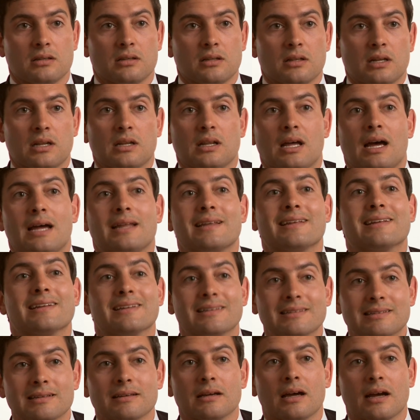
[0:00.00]
that I
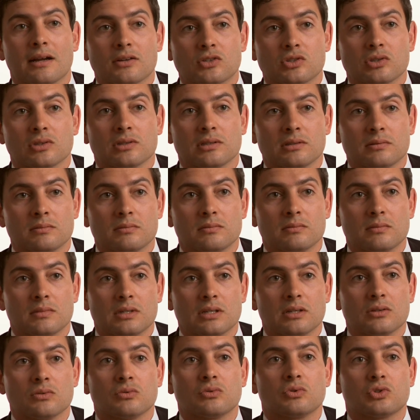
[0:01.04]
needed to actually you
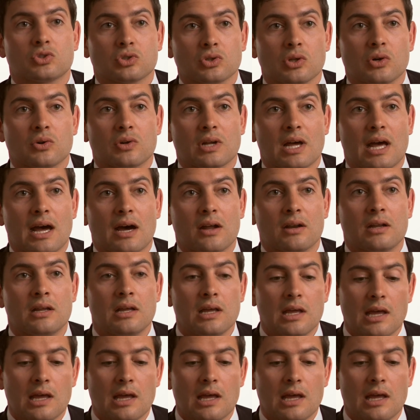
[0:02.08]
know, slow down.